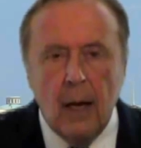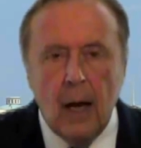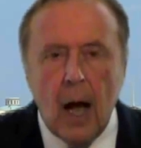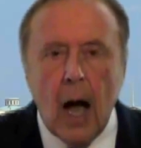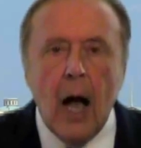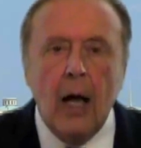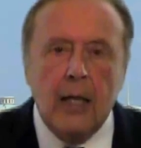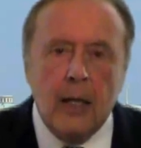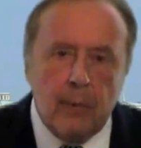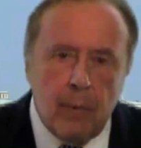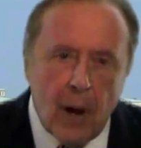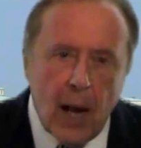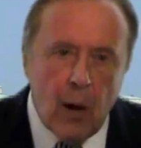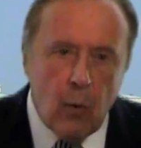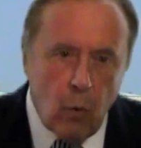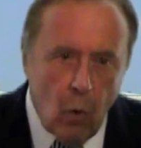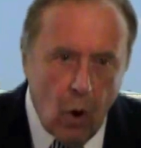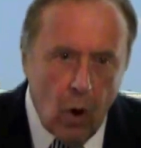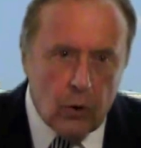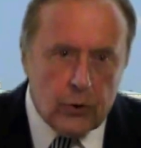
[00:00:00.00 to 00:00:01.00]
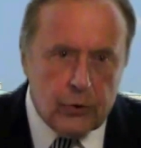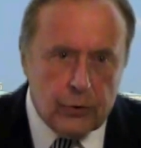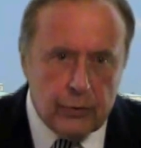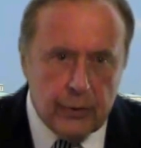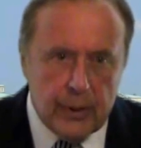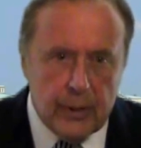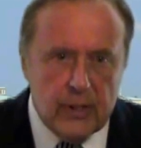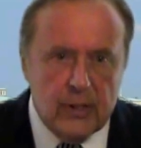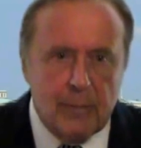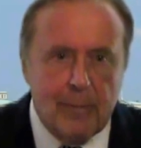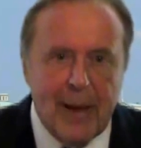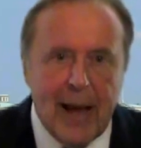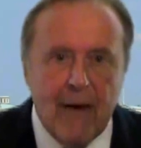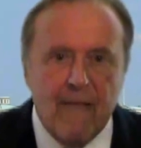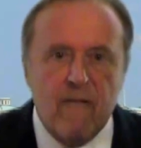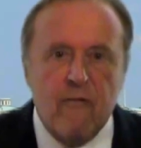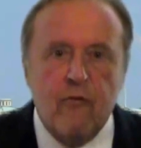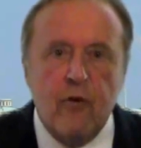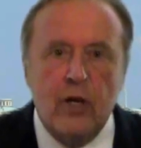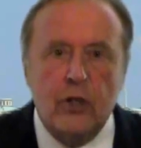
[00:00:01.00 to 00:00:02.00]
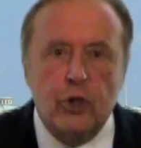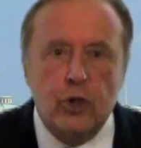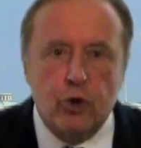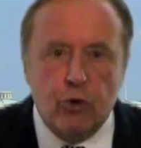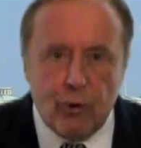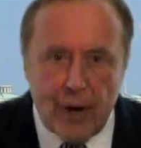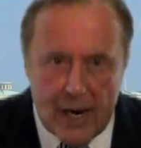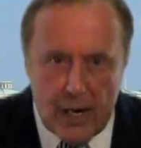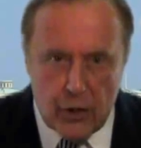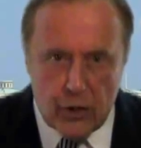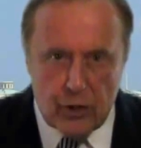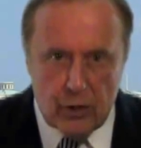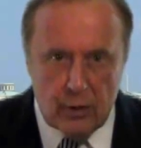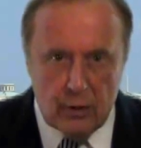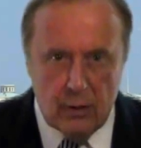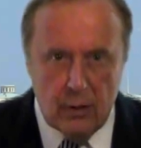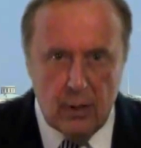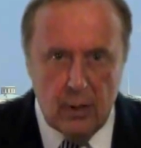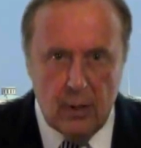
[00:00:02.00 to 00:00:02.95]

Occupy Wall Street is about frustration